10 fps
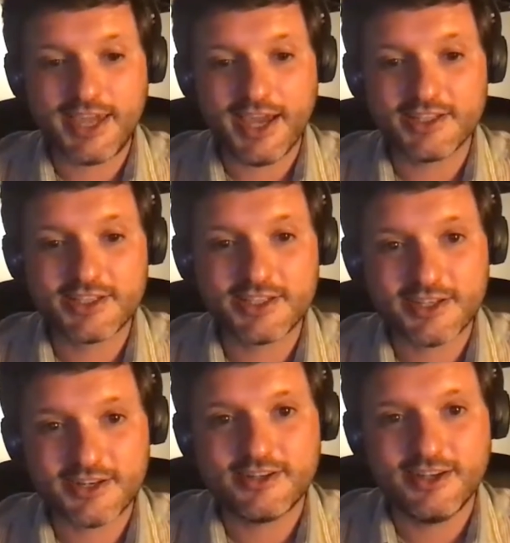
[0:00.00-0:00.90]

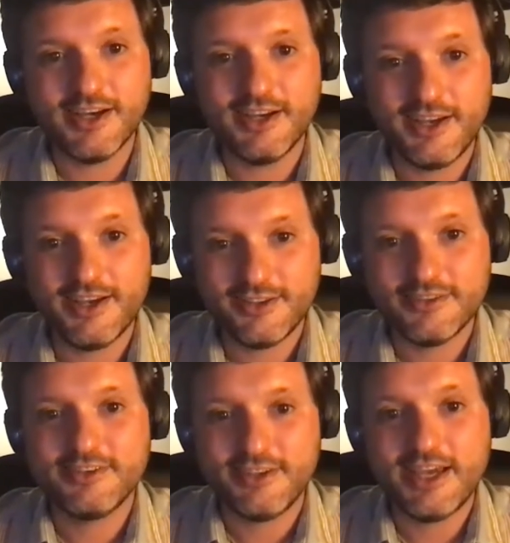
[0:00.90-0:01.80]
cancer, yeah,
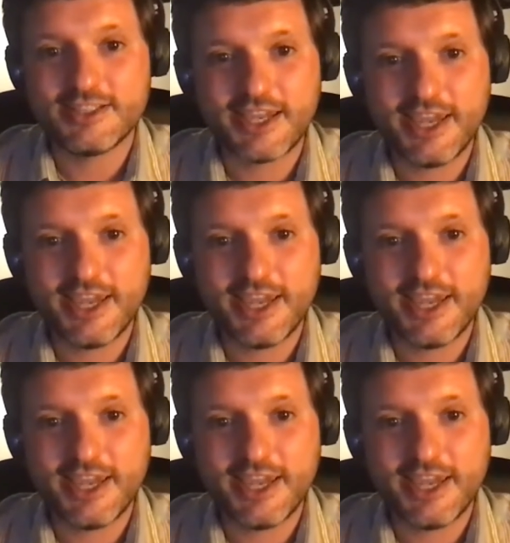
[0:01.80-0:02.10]
as a